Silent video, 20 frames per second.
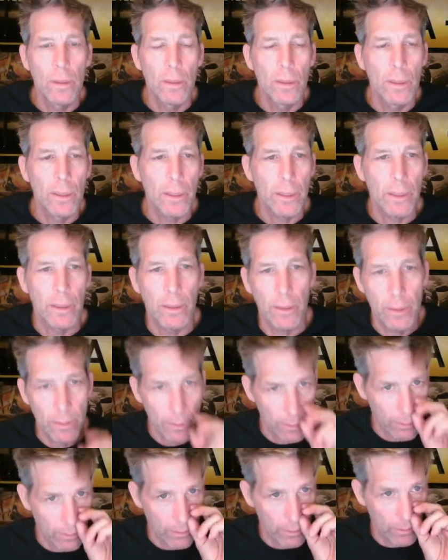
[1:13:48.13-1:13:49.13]
I can already
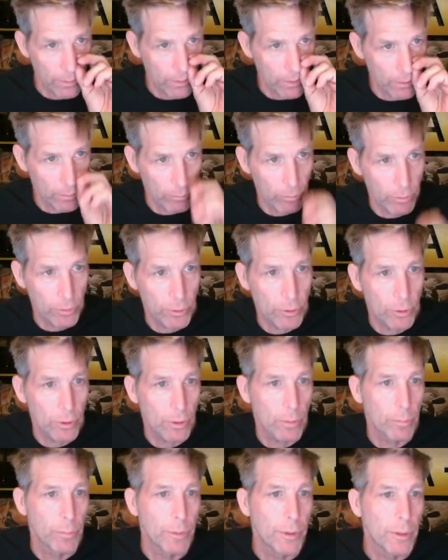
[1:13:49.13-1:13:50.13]
tell you, this one
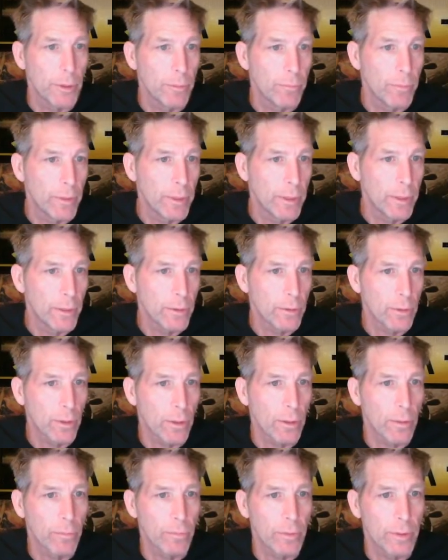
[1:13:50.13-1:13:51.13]
should be Vans
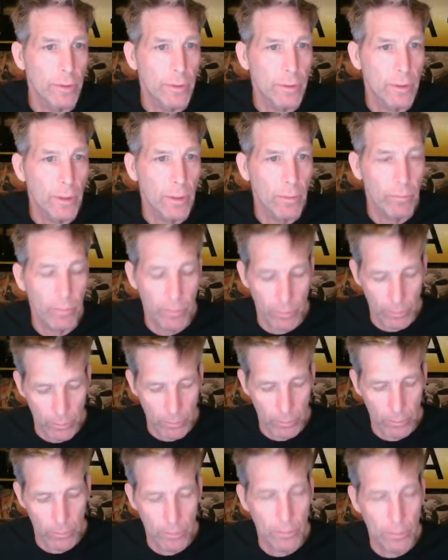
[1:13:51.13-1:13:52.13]
RV7